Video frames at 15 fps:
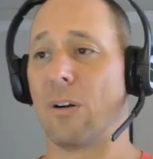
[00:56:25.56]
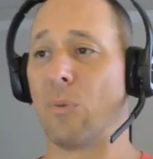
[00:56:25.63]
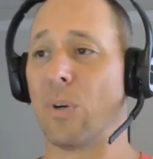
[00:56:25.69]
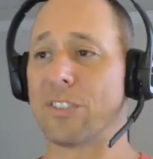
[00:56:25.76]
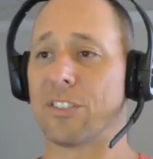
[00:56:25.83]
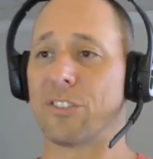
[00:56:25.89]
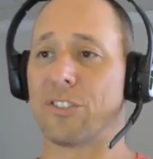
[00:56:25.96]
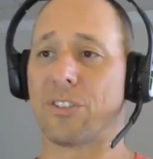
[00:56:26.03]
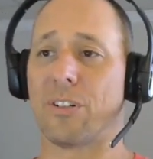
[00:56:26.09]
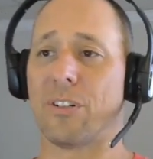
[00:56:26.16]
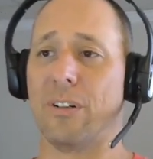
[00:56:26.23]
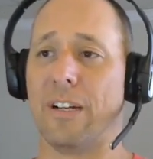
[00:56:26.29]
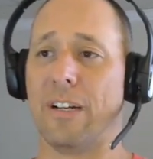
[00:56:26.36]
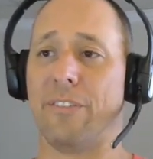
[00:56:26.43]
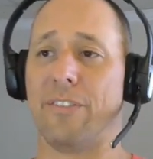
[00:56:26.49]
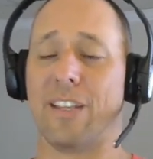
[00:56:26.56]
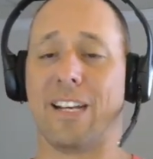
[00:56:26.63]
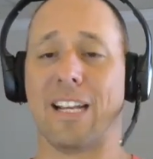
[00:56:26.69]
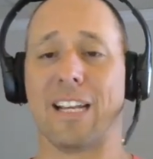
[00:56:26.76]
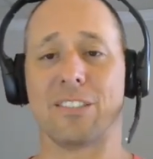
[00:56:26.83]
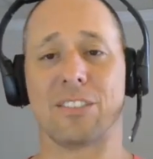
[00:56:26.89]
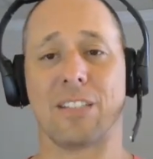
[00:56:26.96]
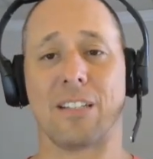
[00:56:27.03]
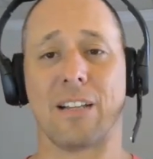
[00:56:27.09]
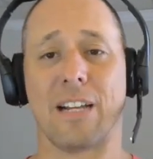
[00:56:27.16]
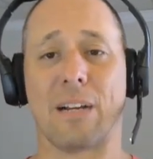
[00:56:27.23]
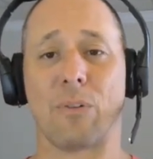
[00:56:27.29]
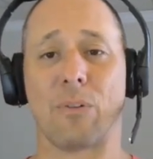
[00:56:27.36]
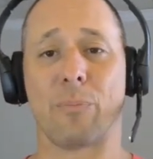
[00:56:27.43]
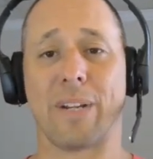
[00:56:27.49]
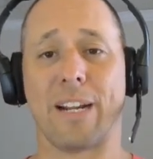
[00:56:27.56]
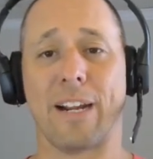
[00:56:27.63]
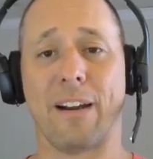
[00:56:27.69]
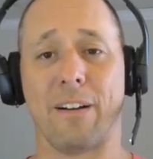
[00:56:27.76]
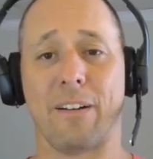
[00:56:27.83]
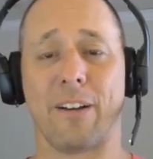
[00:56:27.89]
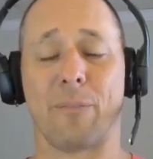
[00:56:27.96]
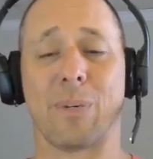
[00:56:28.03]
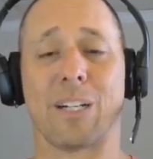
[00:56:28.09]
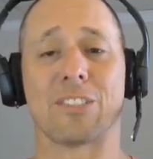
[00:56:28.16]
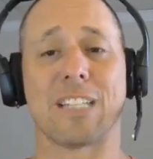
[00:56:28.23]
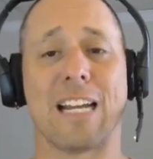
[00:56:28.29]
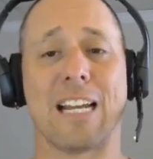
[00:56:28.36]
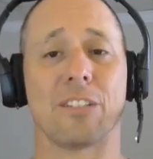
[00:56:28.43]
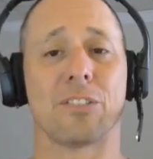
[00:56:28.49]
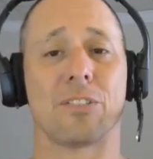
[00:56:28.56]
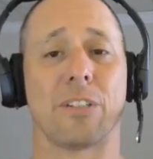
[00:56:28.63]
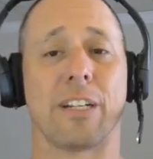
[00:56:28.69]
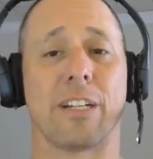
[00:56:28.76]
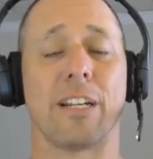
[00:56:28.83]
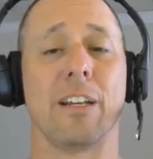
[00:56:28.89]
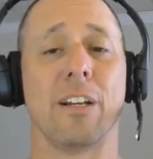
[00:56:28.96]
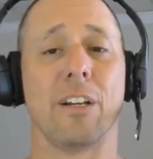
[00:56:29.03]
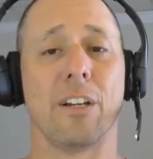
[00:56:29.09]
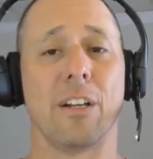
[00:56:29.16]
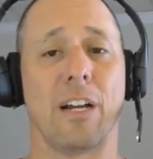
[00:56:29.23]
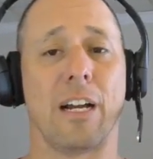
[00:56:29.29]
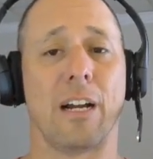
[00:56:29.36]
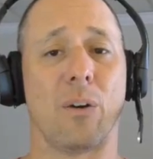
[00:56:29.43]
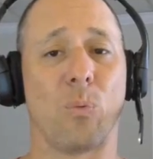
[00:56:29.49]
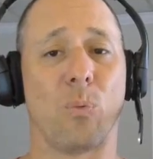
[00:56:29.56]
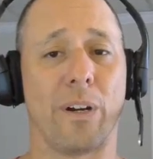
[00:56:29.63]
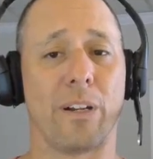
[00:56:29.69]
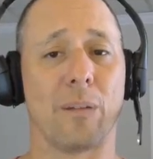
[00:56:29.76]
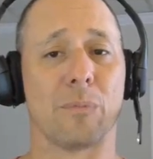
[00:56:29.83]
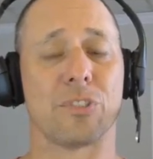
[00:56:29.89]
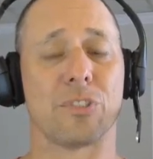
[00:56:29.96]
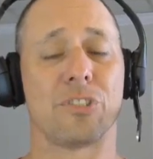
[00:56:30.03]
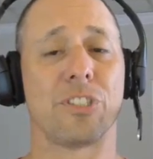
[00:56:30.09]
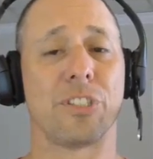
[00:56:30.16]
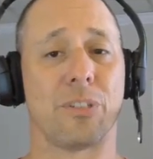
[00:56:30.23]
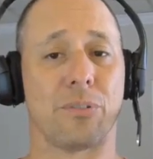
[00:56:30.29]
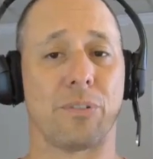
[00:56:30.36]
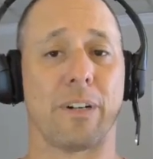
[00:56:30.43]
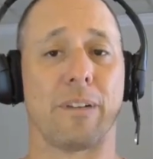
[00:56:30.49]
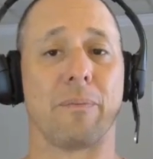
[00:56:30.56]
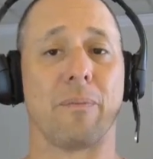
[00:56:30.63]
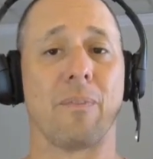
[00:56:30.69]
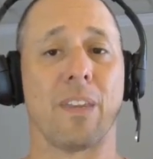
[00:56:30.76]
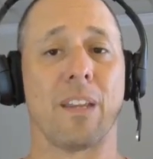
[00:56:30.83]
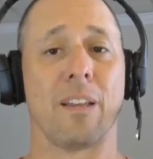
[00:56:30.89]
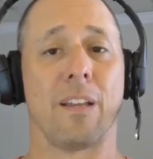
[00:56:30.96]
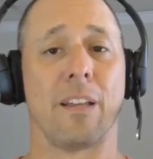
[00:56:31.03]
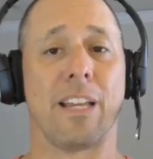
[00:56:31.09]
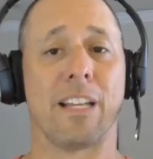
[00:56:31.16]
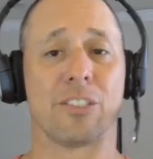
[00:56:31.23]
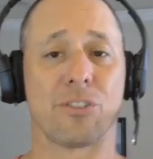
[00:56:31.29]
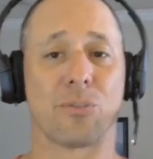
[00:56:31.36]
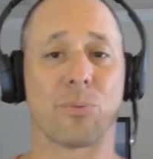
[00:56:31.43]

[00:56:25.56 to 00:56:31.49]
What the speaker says: wasn't sure if the next in line would be Harry, but it's actually William's children. His